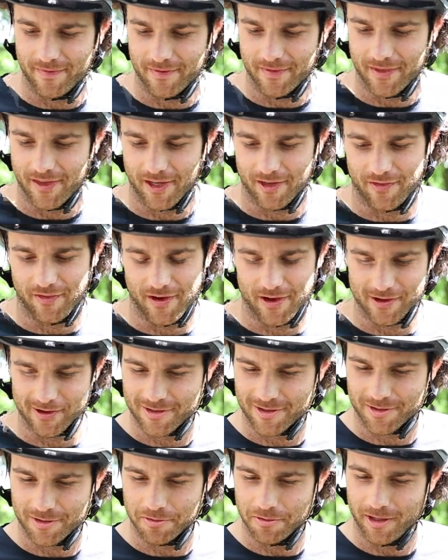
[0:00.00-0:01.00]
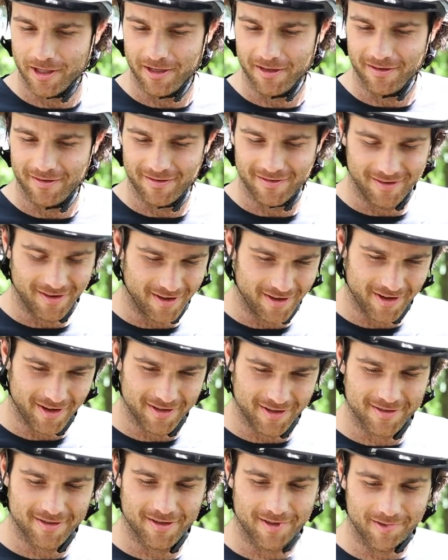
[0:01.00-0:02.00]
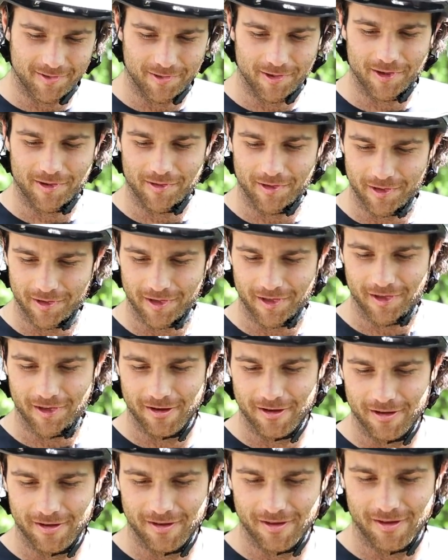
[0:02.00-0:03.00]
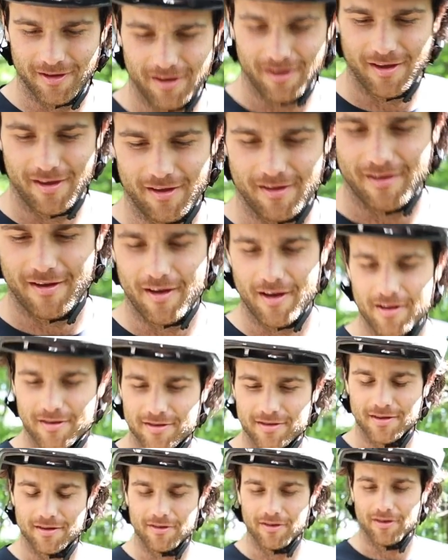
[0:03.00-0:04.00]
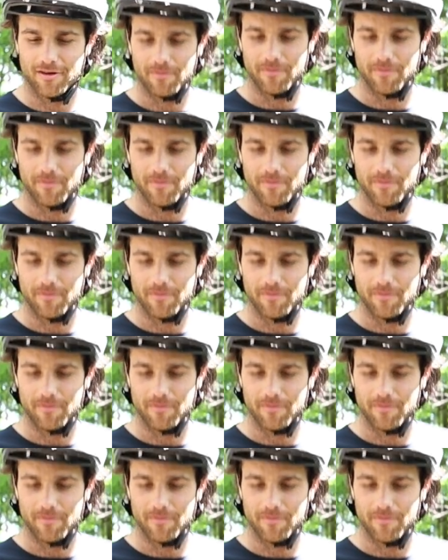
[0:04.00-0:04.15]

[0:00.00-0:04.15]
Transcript: I think it feels sweet. I think it's gonna work really good. It's a little